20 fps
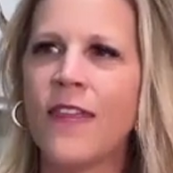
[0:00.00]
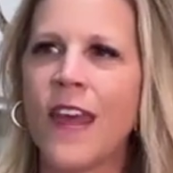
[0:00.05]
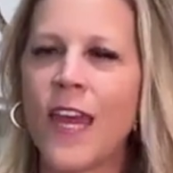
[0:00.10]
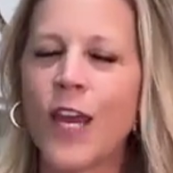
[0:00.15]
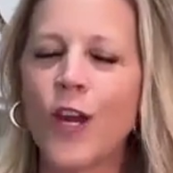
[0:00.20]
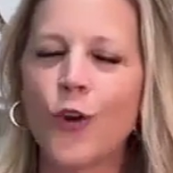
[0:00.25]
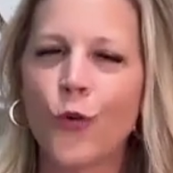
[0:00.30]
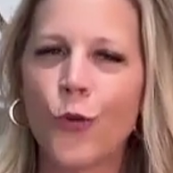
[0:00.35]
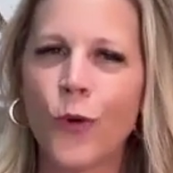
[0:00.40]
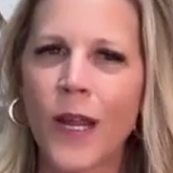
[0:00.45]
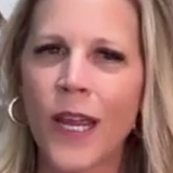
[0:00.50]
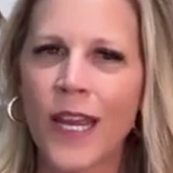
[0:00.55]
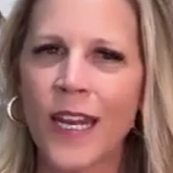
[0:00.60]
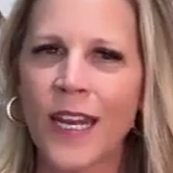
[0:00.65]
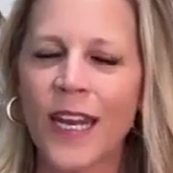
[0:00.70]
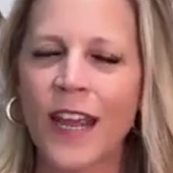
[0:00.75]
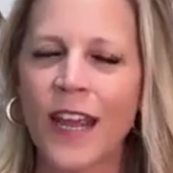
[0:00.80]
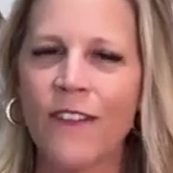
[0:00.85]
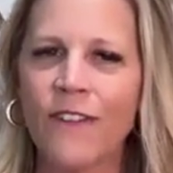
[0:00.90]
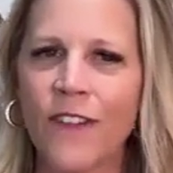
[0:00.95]
they
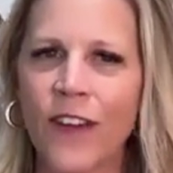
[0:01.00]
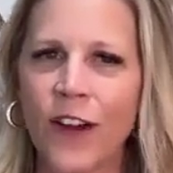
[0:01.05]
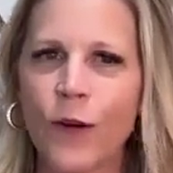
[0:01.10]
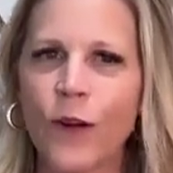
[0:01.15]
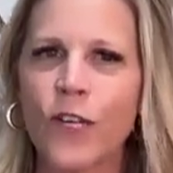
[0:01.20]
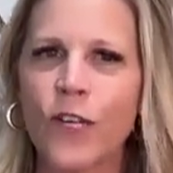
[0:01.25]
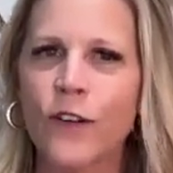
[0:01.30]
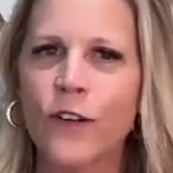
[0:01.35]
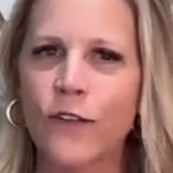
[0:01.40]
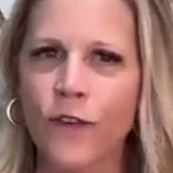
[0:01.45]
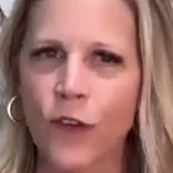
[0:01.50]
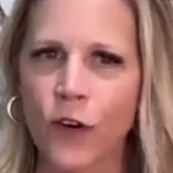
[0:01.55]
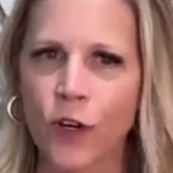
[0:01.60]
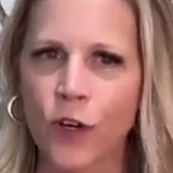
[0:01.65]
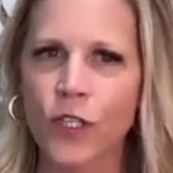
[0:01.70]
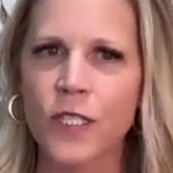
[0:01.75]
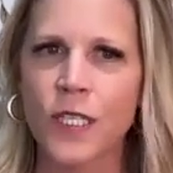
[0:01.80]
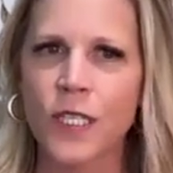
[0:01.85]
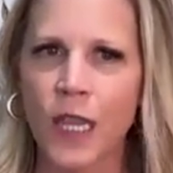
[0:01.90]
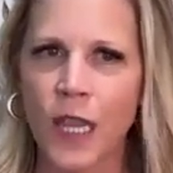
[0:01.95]
created a very
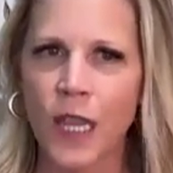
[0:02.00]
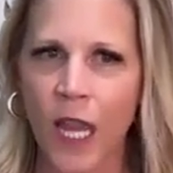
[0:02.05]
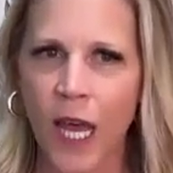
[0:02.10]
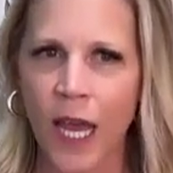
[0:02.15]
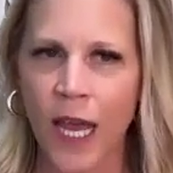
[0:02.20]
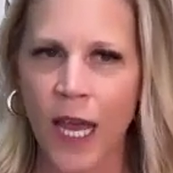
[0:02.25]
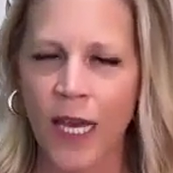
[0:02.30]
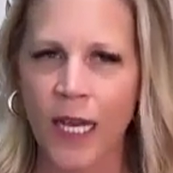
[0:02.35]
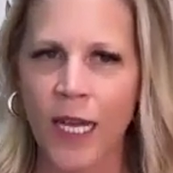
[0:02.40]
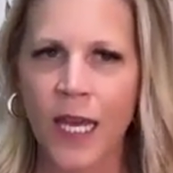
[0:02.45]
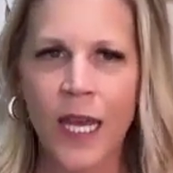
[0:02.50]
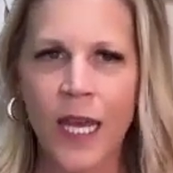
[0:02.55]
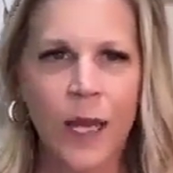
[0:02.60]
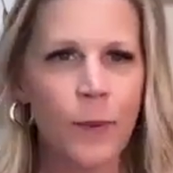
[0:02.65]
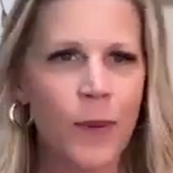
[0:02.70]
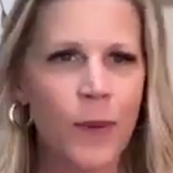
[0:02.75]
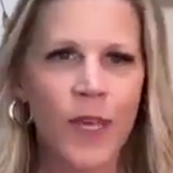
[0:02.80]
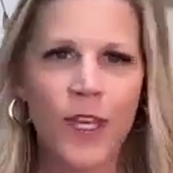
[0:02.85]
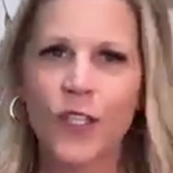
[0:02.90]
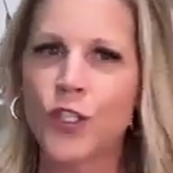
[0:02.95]
diverse line,
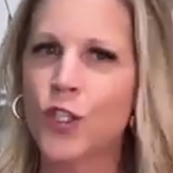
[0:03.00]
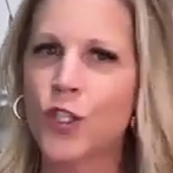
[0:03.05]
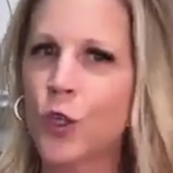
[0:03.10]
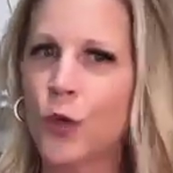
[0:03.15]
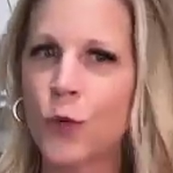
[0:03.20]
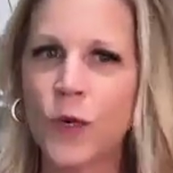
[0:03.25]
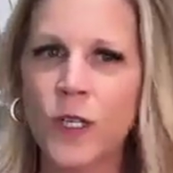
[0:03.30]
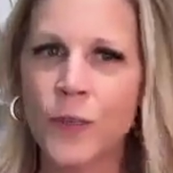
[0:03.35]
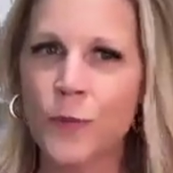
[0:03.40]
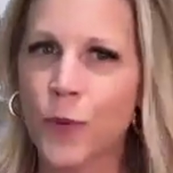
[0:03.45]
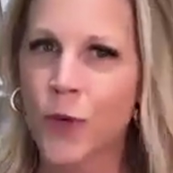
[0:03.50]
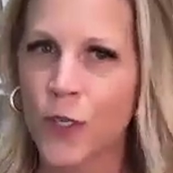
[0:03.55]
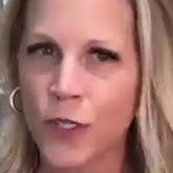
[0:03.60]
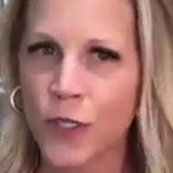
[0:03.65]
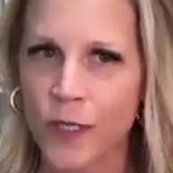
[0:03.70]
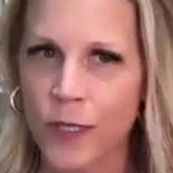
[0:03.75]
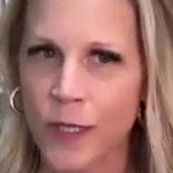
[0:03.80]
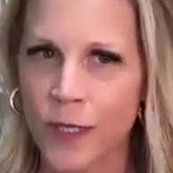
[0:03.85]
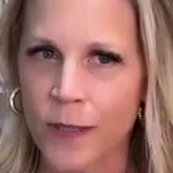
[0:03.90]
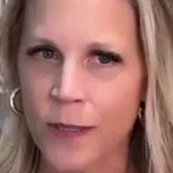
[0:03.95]
because jewelry is
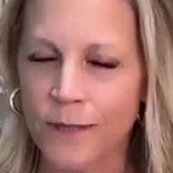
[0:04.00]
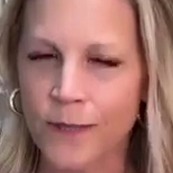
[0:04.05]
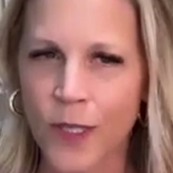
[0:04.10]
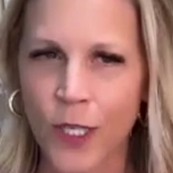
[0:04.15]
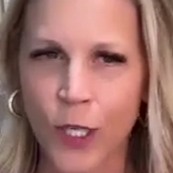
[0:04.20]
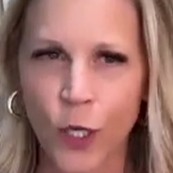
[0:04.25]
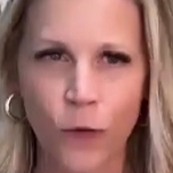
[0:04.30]
personal.